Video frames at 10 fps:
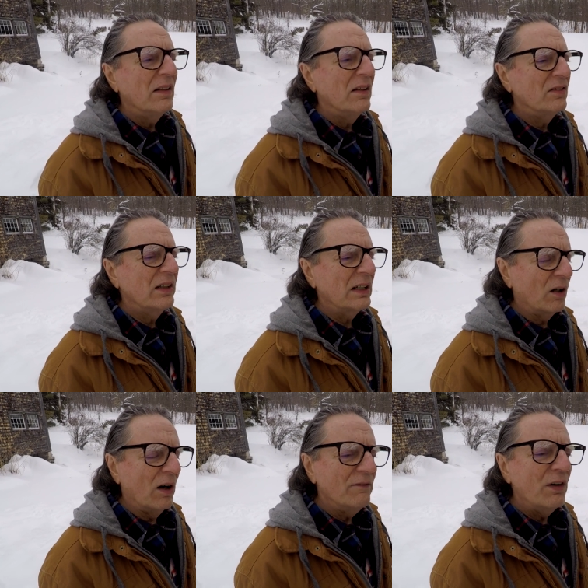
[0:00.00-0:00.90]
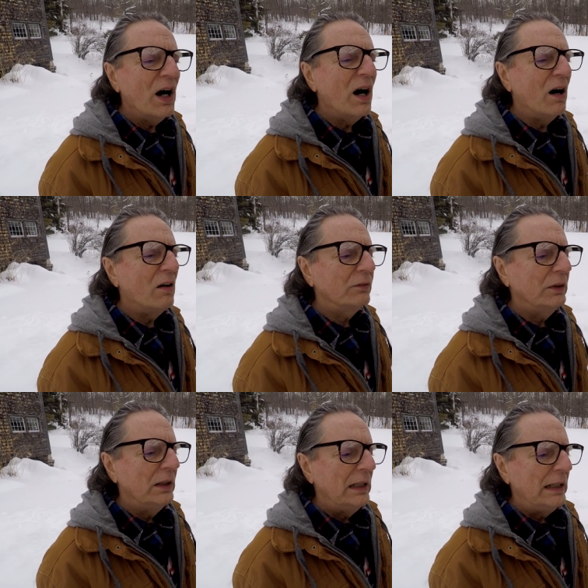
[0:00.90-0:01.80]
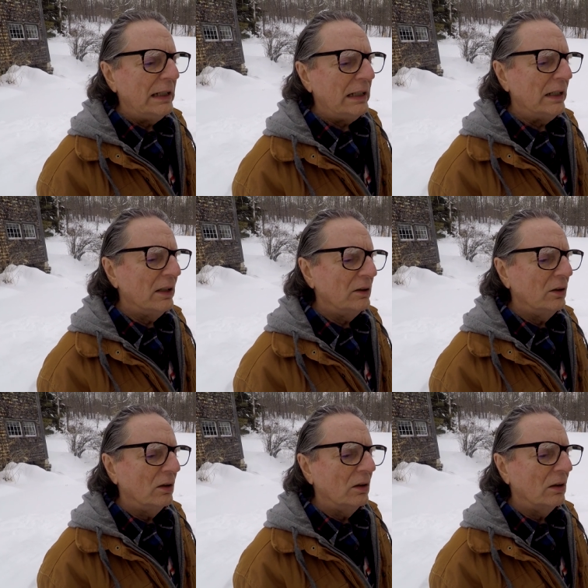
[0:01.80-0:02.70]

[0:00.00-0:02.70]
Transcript: that are involved in